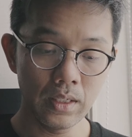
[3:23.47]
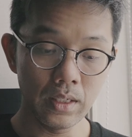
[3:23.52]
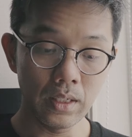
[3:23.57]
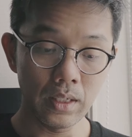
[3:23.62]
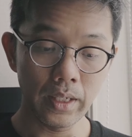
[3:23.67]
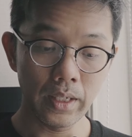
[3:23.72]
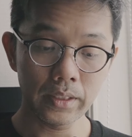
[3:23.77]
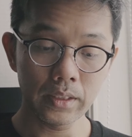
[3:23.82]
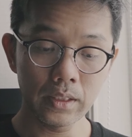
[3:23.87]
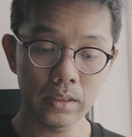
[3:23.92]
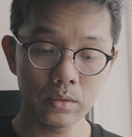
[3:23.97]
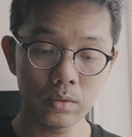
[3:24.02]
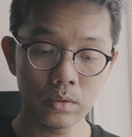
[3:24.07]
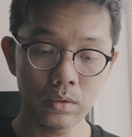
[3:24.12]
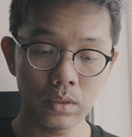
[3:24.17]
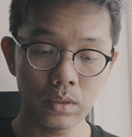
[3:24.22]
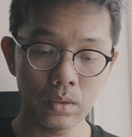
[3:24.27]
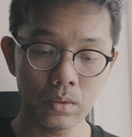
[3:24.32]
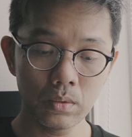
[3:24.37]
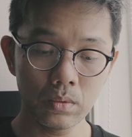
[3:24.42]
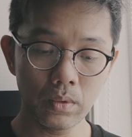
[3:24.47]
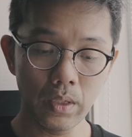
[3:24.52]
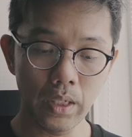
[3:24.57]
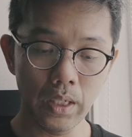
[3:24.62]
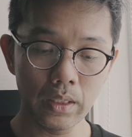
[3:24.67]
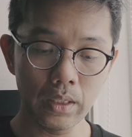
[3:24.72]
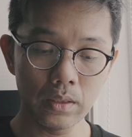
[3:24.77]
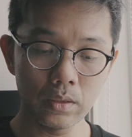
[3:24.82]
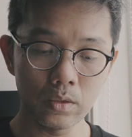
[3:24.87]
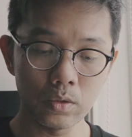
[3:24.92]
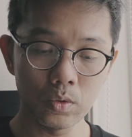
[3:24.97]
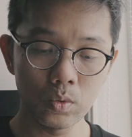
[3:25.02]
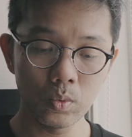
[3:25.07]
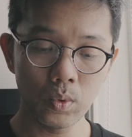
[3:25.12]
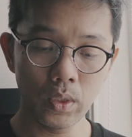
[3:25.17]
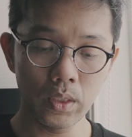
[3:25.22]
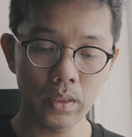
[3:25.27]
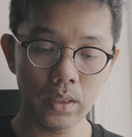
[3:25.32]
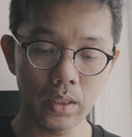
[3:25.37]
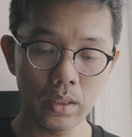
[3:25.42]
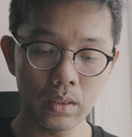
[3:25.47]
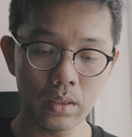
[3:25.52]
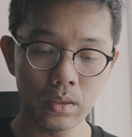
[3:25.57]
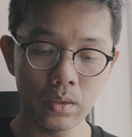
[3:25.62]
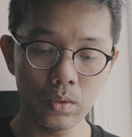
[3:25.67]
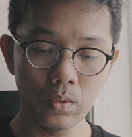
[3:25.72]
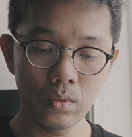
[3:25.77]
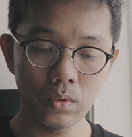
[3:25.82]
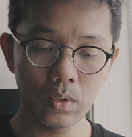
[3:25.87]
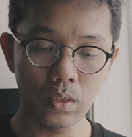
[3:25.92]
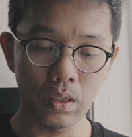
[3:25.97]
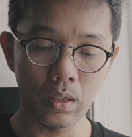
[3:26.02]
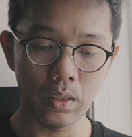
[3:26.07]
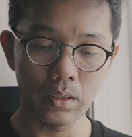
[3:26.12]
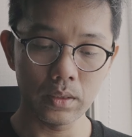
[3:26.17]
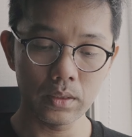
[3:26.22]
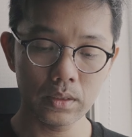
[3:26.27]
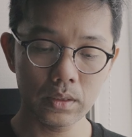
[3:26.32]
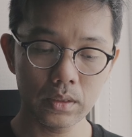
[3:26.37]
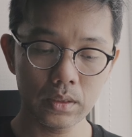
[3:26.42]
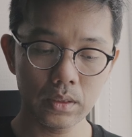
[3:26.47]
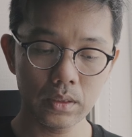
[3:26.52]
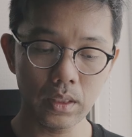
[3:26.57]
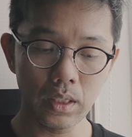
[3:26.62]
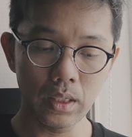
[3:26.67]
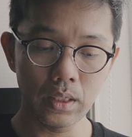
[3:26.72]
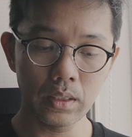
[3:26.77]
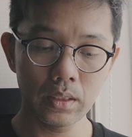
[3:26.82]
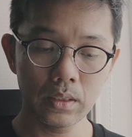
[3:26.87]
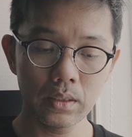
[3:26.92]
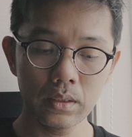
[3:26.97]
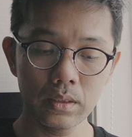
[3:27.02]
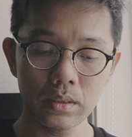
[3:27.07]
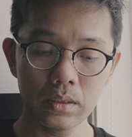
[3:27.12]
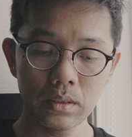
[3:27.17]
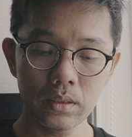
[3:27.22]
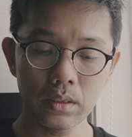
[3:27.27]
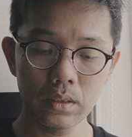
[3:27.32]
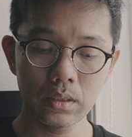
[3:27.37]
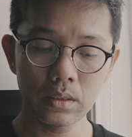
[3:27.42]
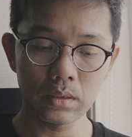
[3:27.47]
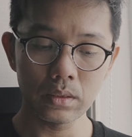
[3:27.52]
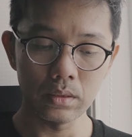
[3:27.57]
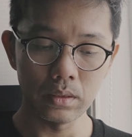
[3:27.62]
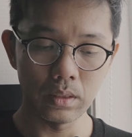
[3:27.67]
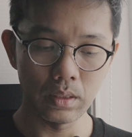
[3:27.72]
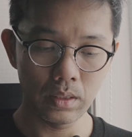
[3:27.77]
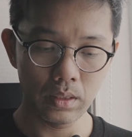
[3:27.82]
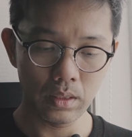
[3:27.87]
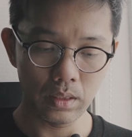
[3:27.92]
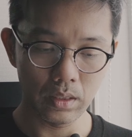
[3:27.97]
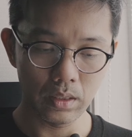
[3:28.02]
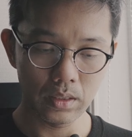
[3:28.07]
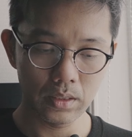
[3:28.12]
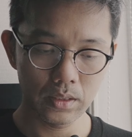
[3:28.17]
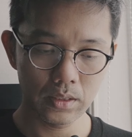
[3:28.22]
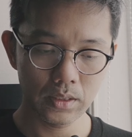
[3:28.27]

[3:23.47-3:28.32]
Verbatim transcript: liking to know and do what they knew not and could not.